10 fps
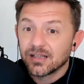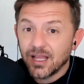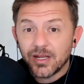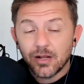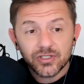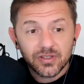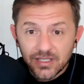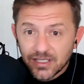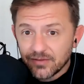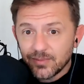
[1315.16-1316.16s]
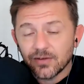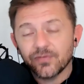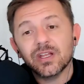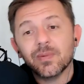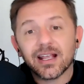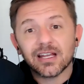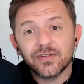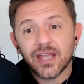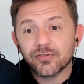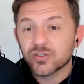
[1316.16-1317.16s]
Let me know what you think. Give me your feedback. And if
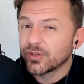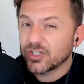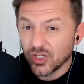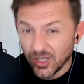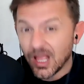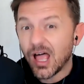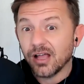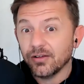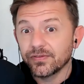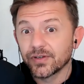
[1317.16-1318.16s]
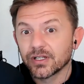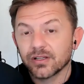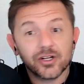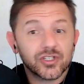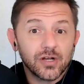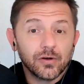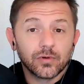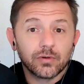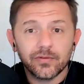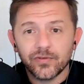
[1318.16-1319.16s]
you have a tool that you love, let us know and
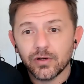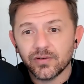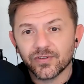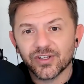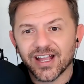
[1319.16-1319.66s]
we'll review it for you